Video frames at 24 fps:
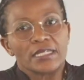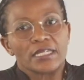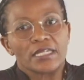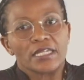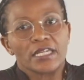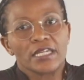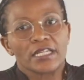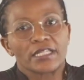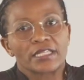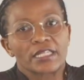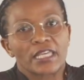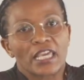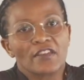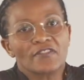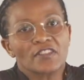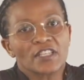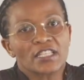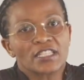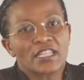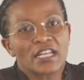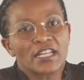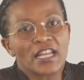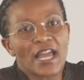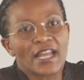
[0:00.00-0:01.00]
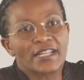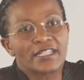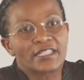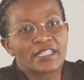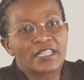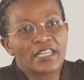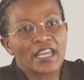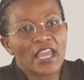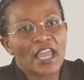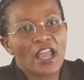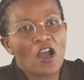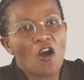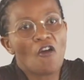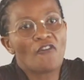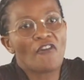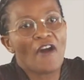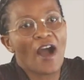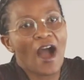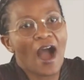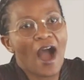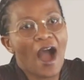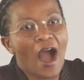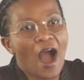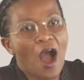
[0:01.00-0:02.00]
it gives us an idea of
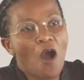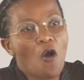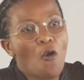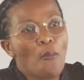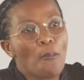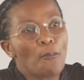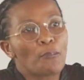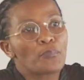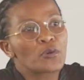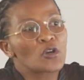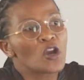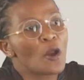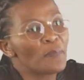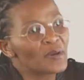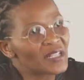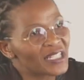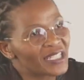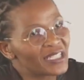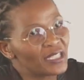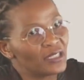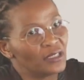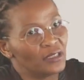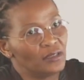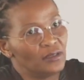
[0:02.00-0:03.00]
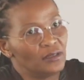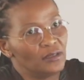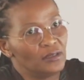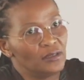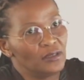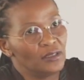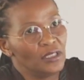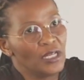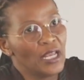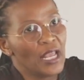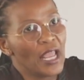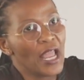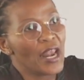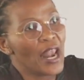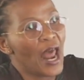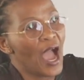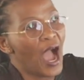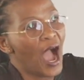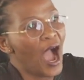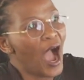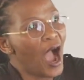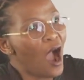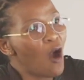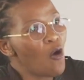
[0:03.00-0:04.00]
how property and
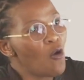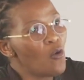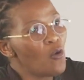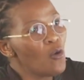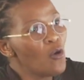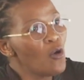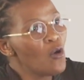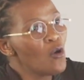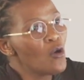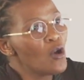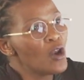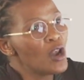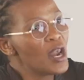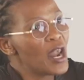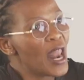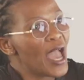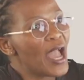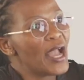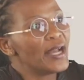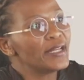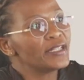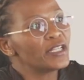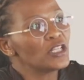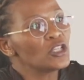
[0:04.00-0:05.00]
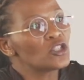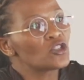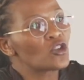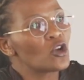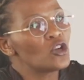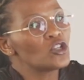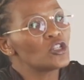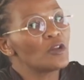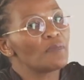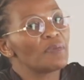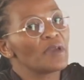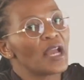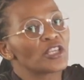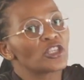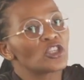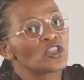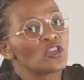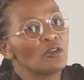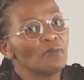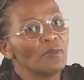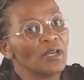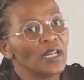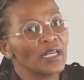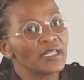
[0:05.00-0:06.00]
how land is going to be
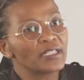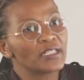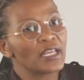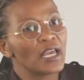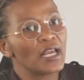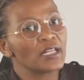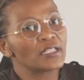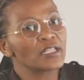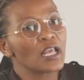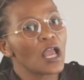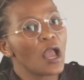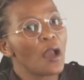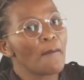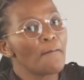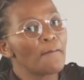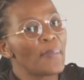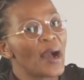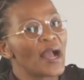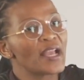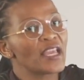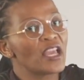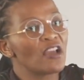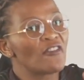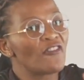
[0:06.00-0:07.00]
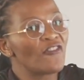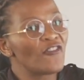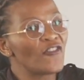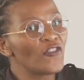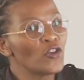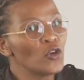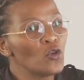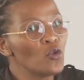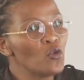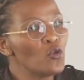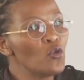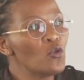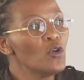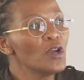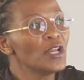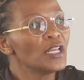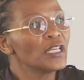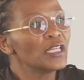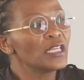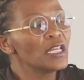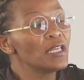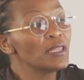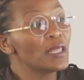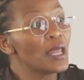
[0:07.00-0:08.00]
accumulated by a few
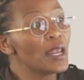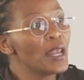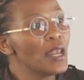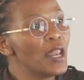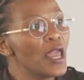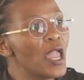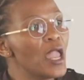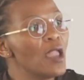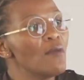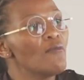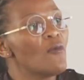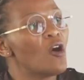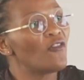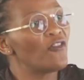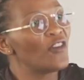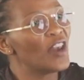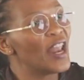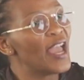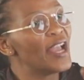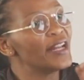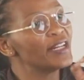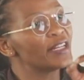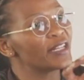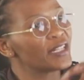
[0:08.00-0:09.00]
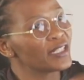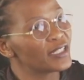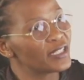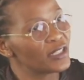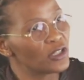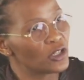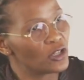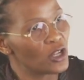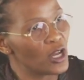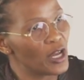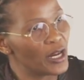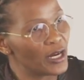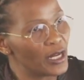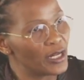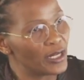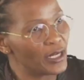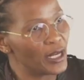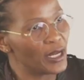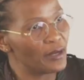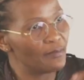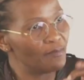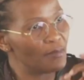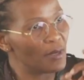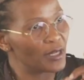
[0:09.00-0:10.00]
in the name of land resti uh, uh,
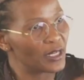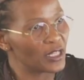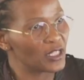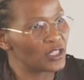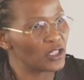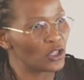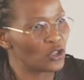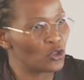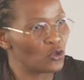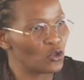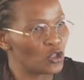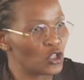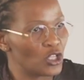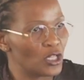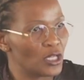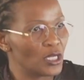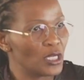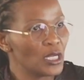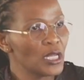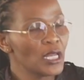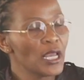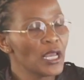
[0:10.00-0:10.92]
uh, restitution.